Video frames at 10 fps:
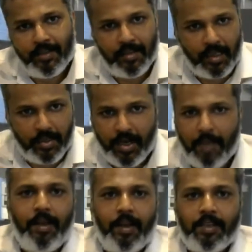your
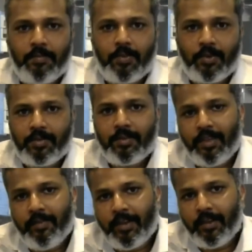application process,
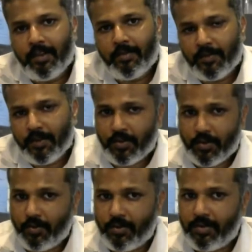even in terms of your
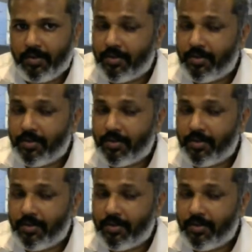scores